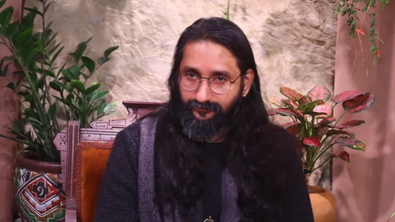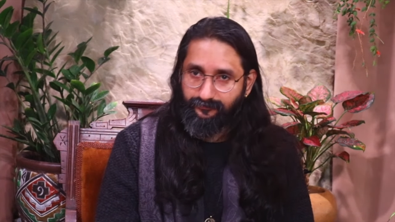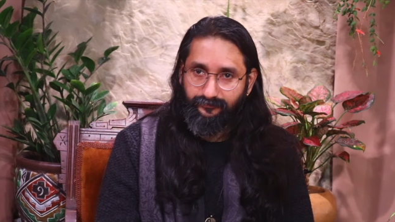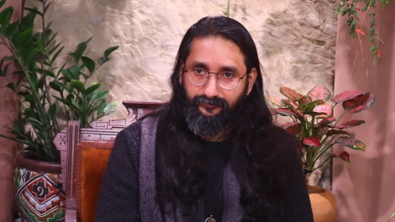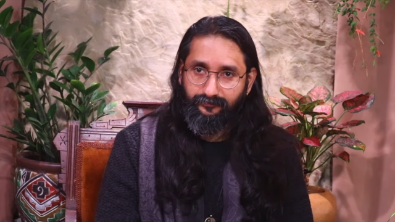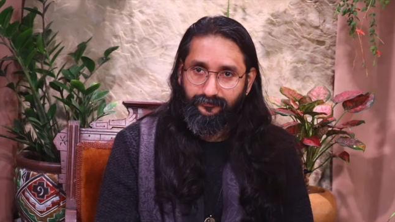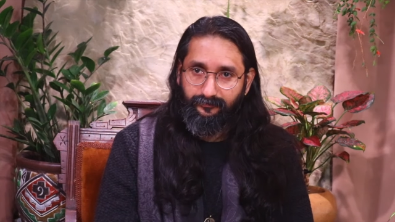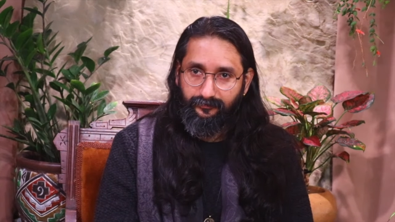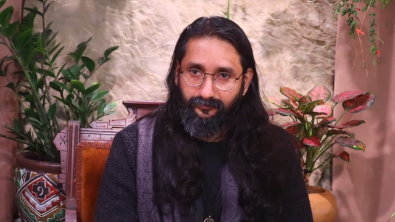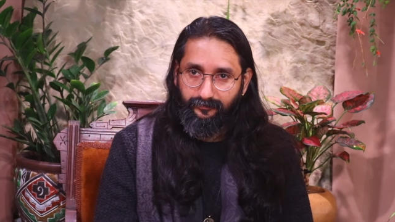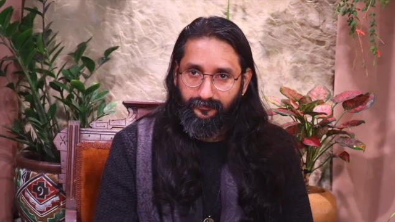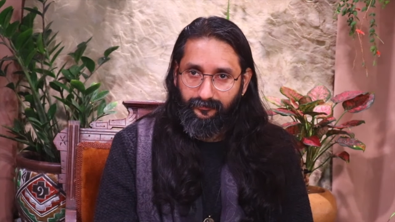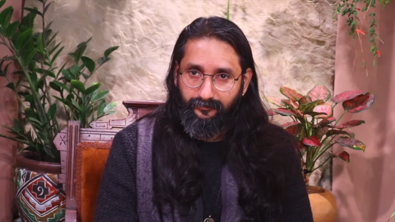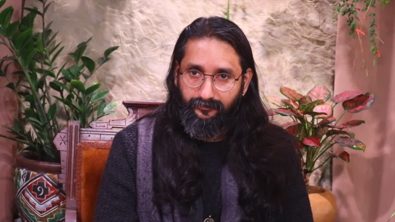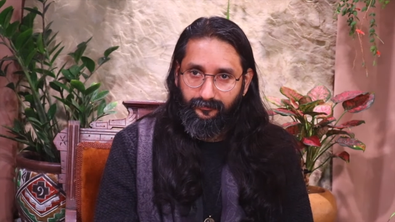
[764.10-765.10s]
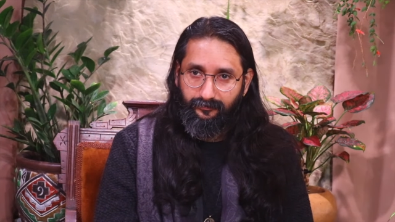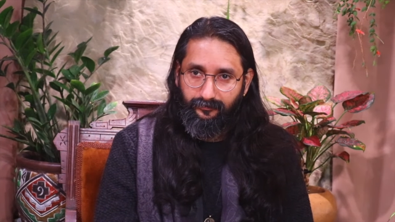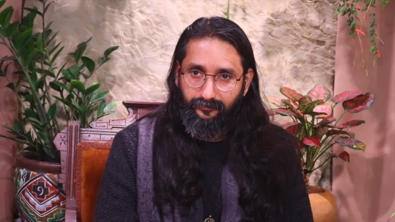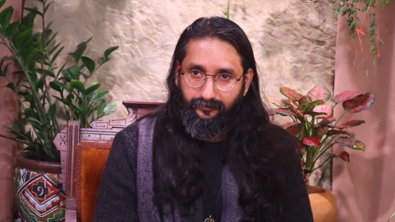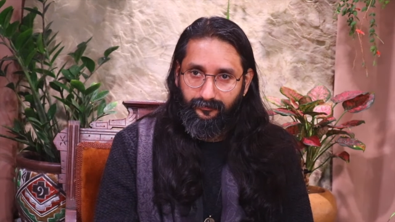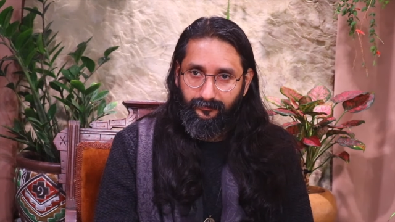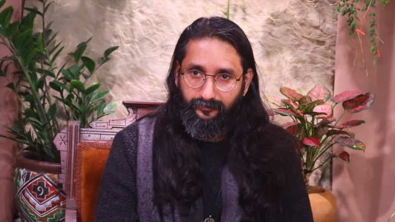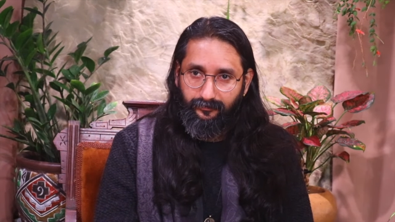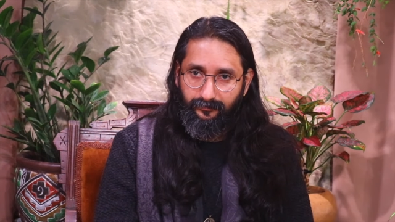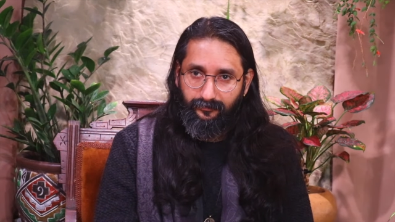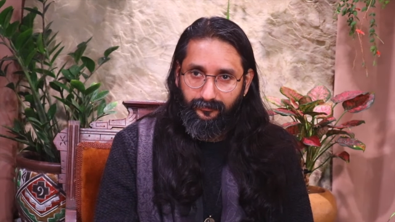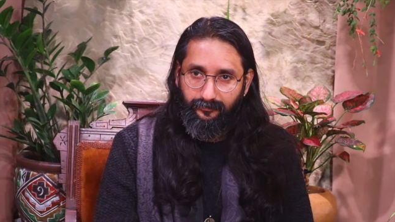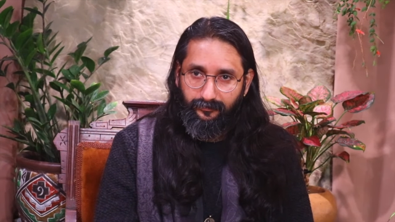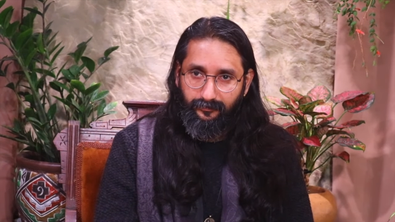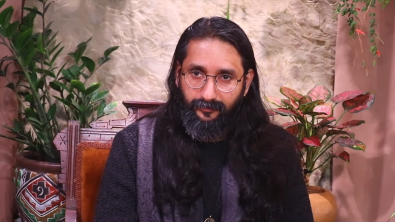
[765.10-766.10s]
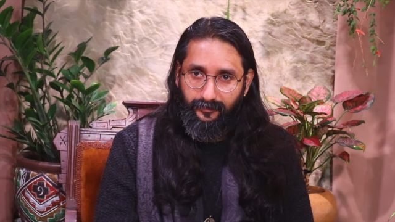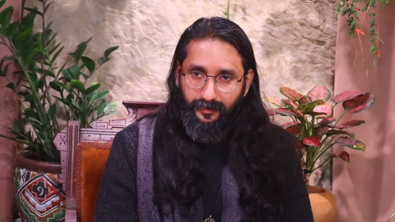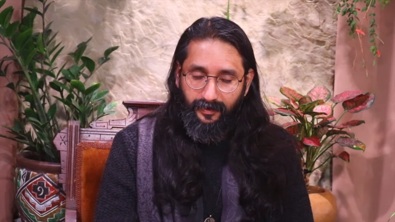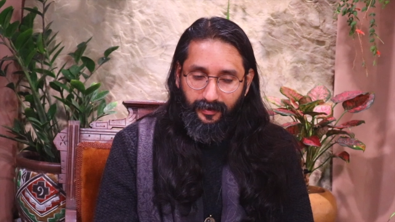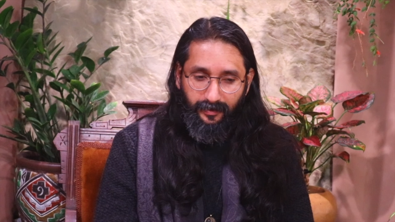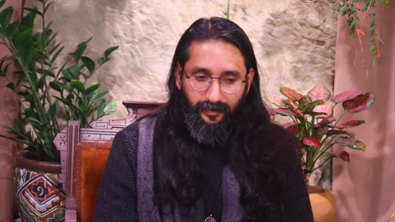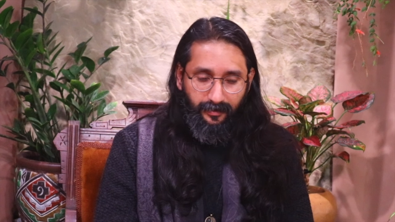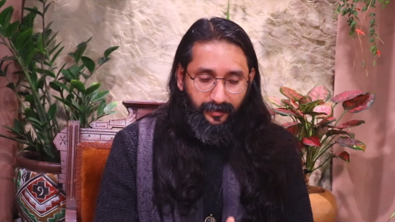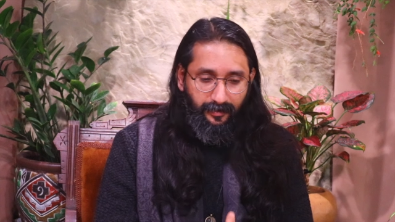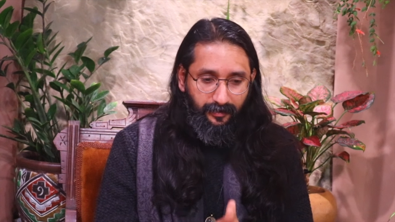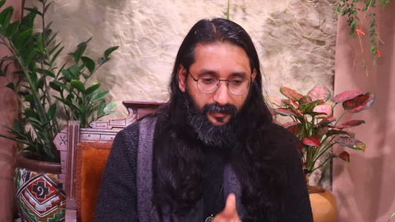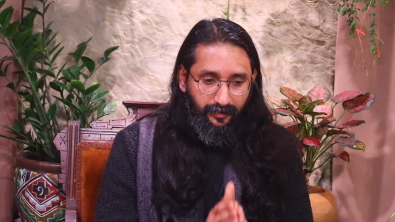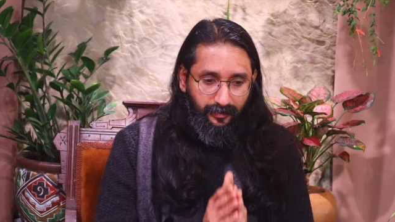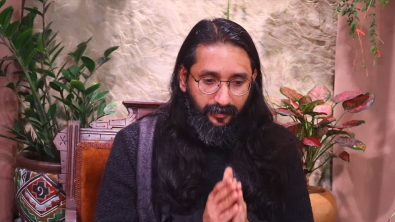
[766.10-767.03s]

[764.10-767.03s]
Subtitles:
Nothing is said.